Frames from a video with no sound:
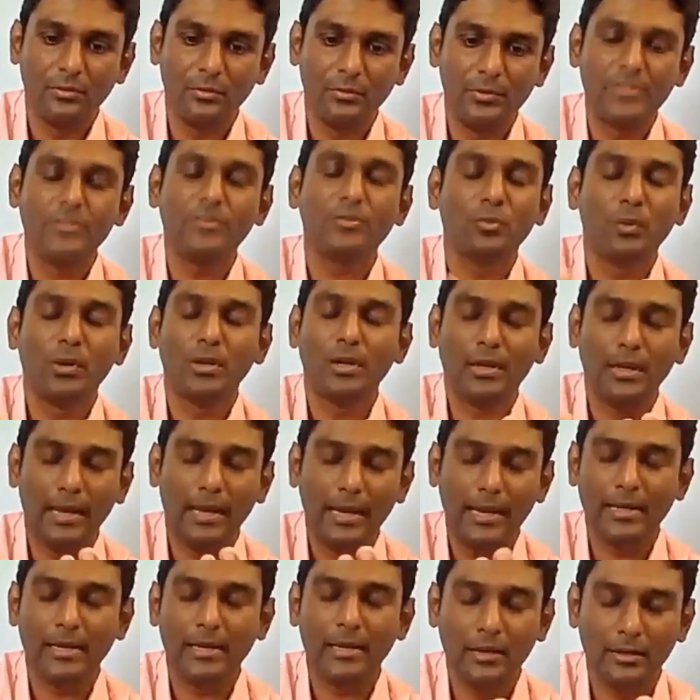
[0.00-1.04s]
which is what
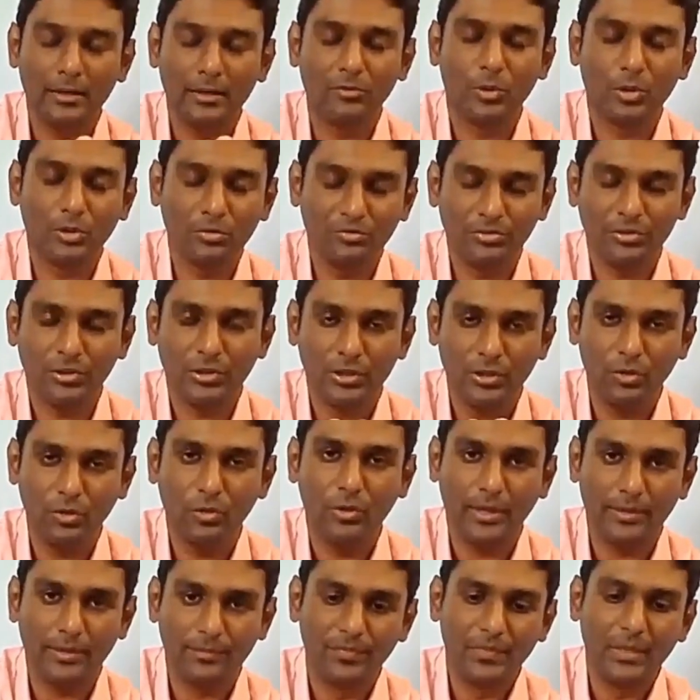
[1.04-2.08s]
Airtel and Vodafone are
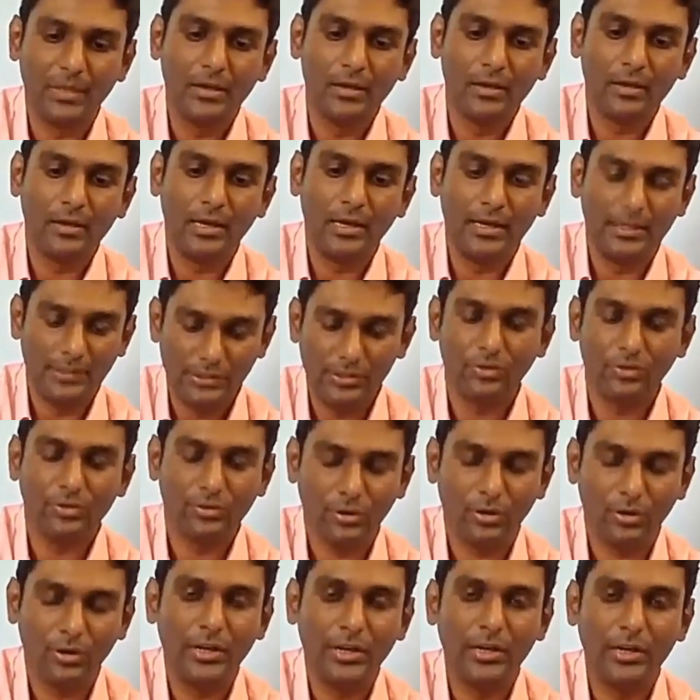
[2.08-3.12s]
doing, and Jio
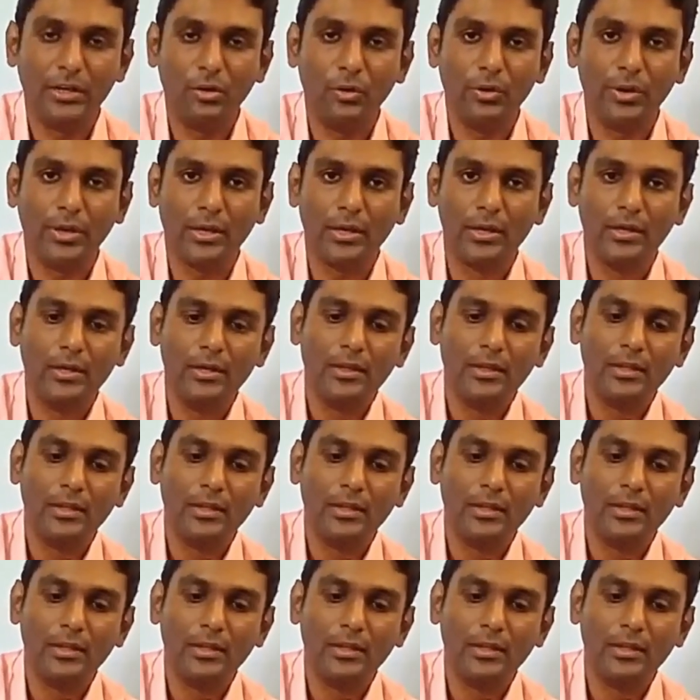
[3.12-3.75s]
is already doing.